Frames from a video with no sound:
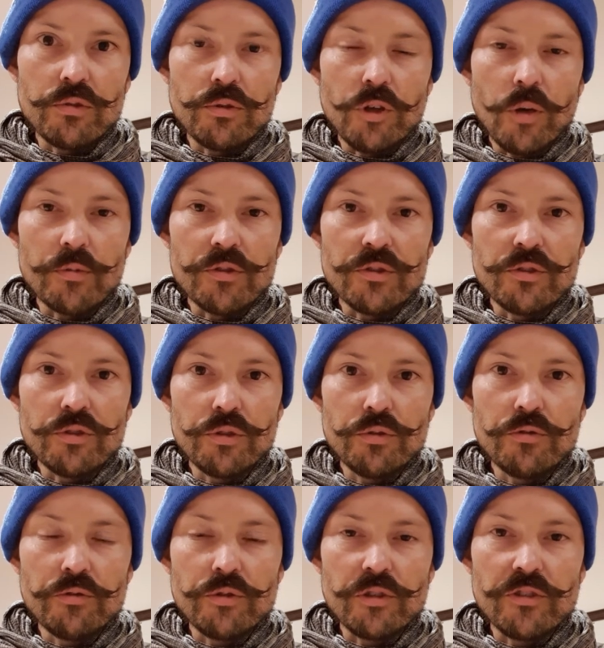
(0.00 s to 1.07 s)
option 2
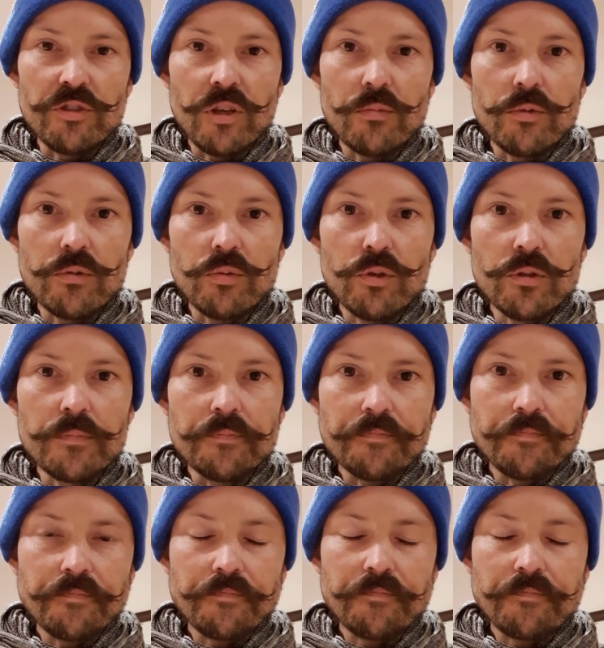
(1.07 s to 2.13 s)
for assignment 1,
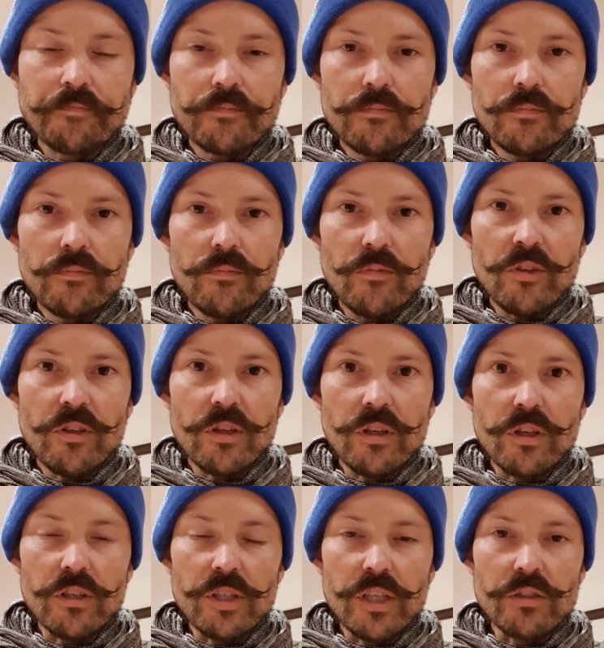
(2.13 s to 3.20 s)

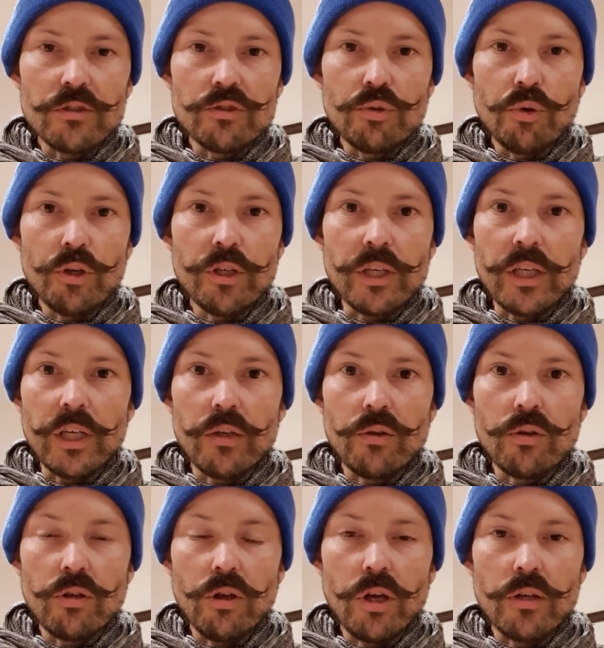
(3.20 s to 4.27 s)
then joining an
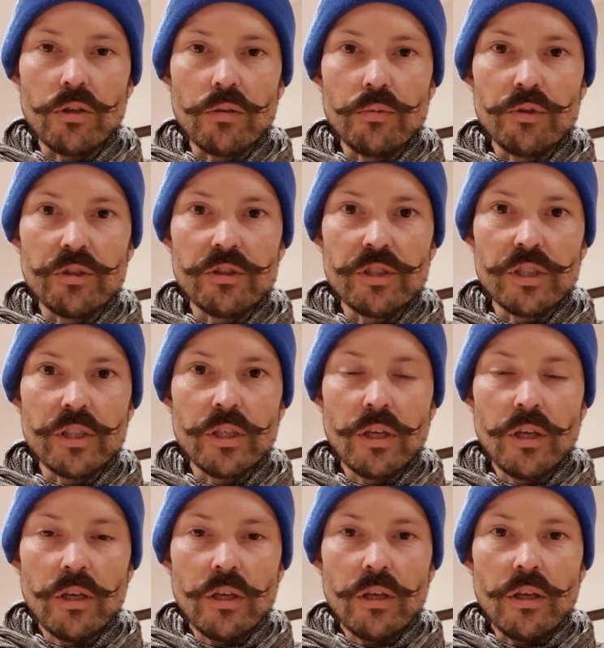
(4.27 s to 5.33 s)
online community
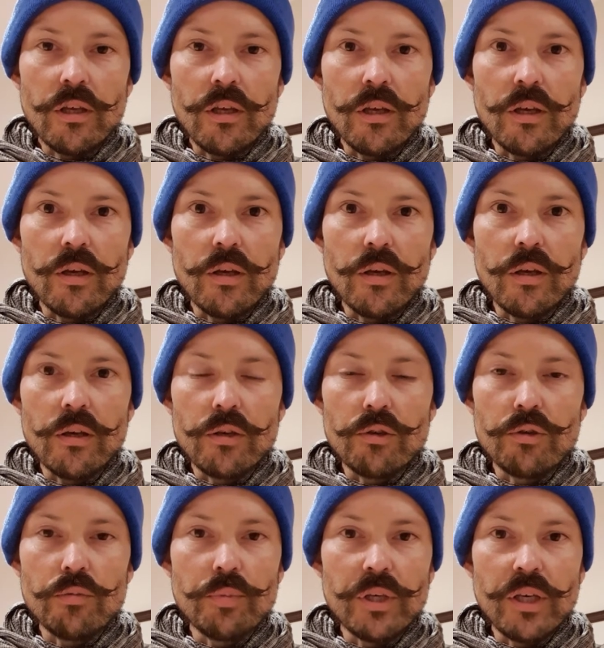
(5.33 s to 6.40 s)

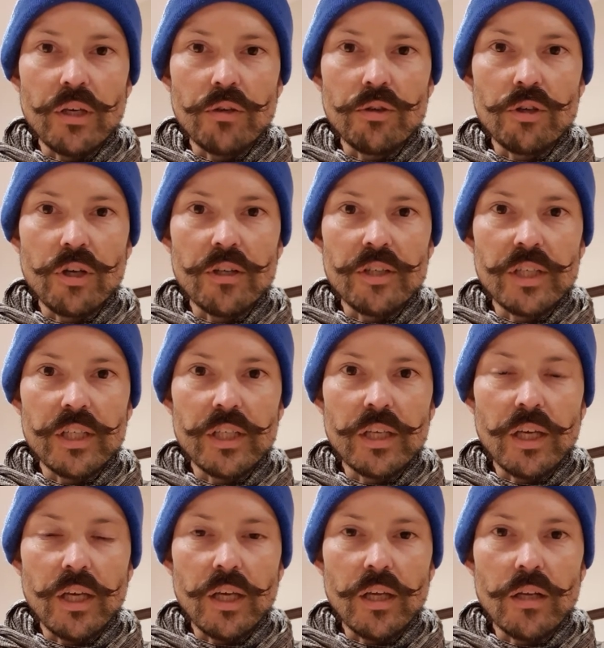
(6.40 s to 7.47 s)
could be a good
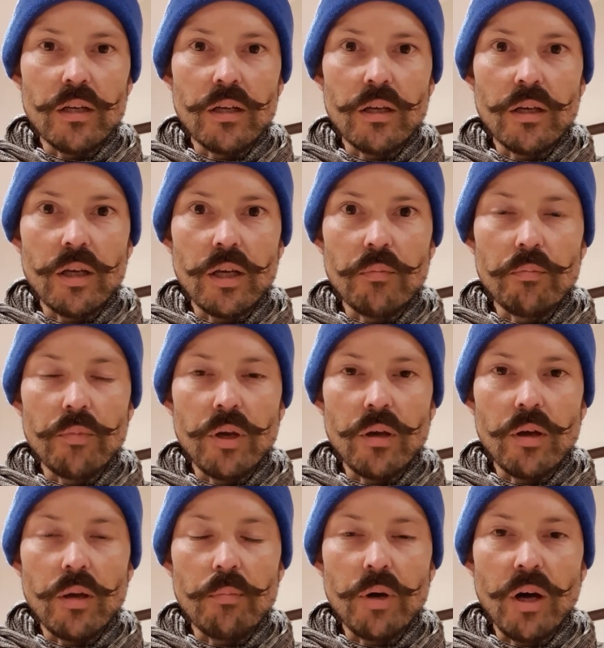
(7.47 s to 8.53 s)
idea and
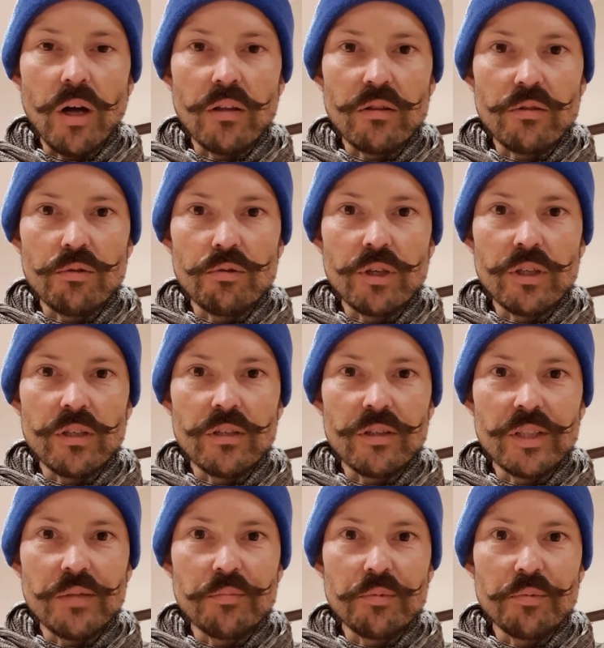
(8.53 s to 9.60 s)
a path to an
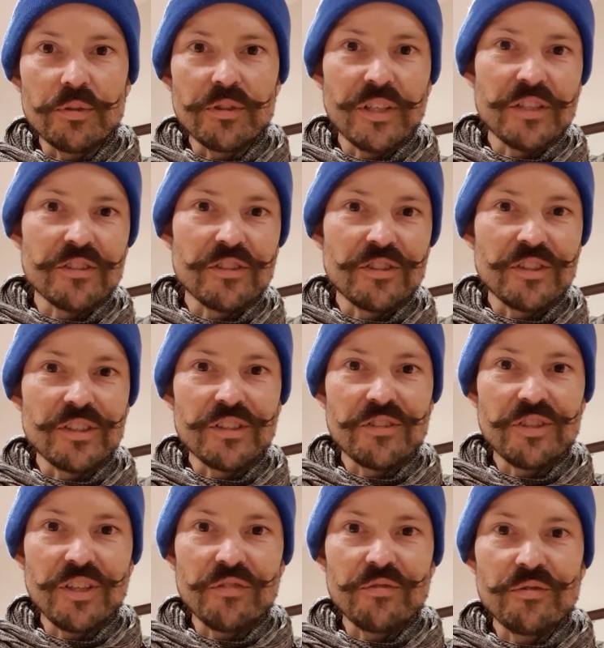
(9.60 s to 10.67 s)
implementation in
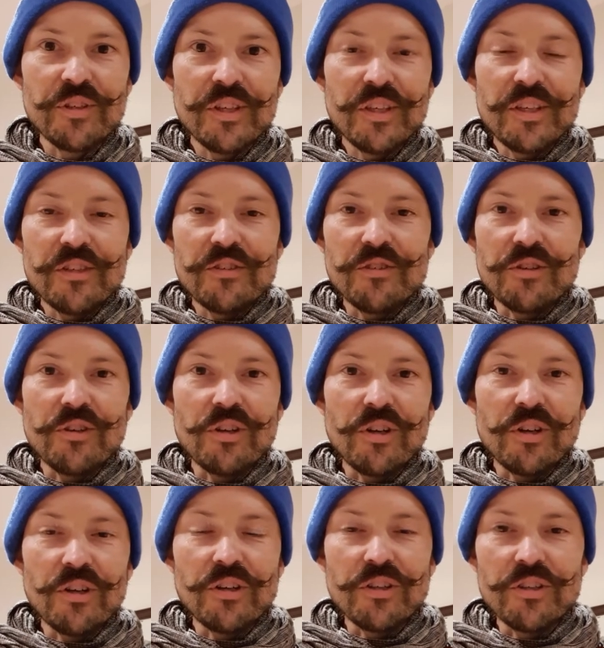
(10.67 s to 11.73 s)
itself. So
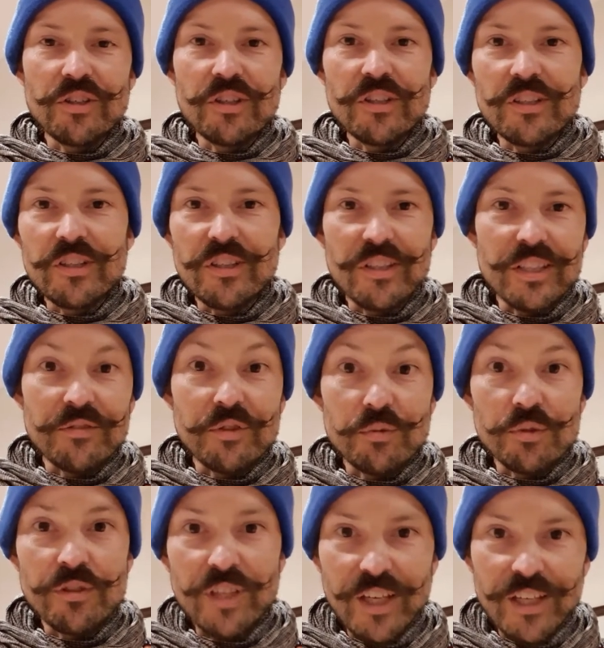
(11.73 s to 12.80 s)
I'm gonna leave you
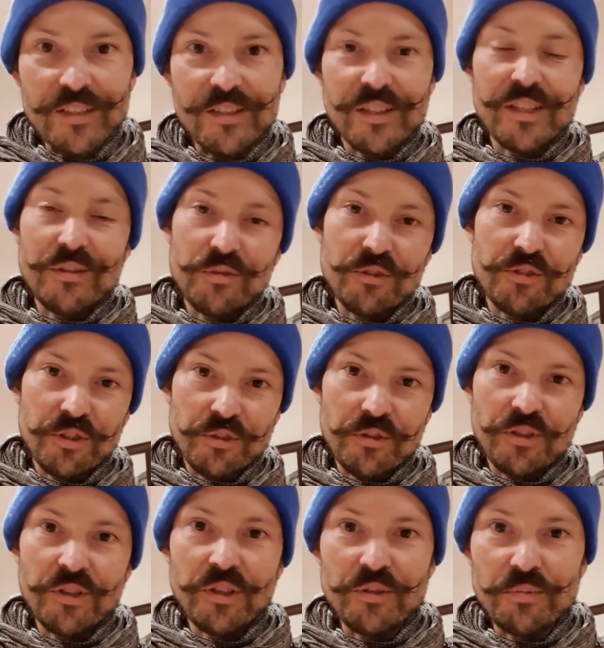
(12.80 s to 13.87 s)
with that, and I'll see you in
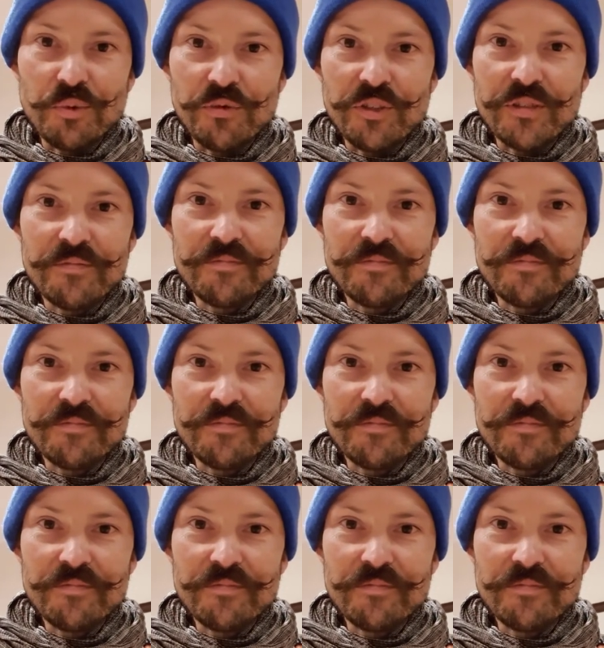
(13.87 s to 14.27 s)
another movie.